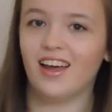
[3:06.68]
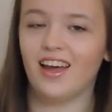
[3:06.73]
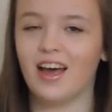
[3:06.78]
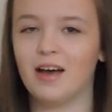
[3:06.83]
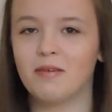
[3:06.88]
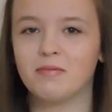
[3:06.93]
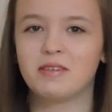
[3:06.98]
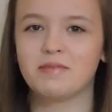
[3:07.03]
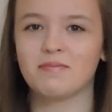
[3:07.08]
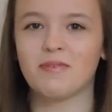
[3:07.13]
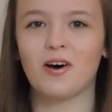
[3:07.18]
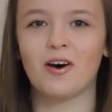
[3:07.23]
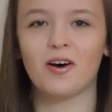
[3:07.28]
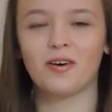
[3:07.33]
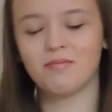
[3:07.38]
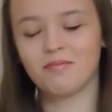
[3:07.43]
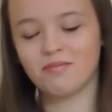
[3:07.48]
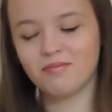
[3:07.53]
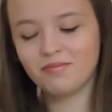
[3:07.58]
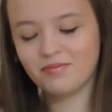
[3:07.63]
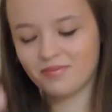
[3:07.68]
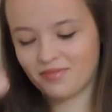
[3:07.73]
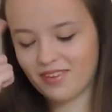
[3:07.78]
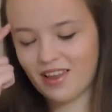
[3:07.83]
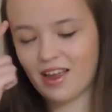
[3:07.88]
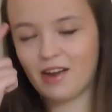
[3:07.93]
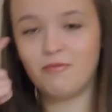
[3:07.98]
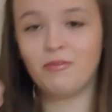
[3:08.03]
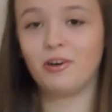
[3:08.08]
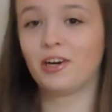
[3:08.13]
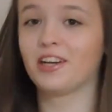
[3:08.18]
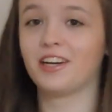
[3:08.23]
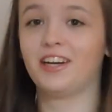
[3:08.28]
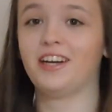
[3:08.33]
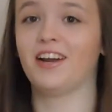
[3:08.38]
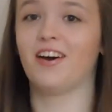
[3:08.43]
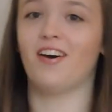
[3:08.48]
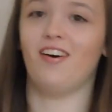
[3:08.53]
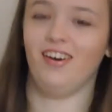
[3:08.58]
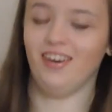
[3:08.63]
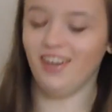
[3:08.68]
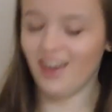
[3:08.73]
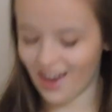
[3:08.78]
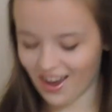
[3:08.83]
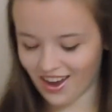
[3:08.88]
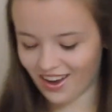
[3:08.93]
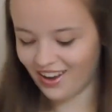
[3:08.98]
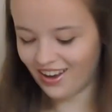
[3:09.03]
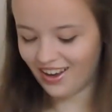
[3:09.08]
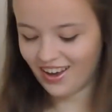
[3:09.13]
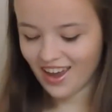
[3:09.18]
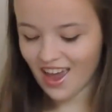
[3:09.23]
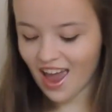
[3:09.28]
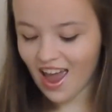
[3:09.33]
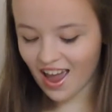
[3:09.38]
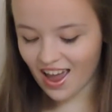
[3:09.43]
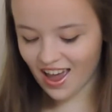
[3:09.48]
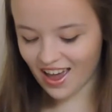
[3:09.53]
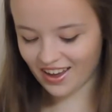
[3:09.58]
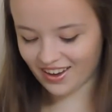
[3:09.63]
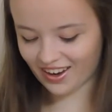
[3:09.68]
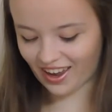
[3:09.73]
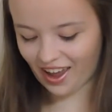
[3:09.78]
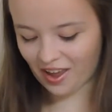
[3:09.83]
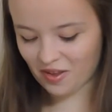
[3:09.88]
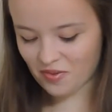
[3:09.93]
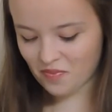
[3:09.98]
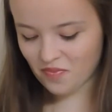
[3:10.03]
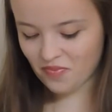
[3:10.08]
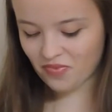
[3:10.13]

I'm smart. I'm really not. Okay.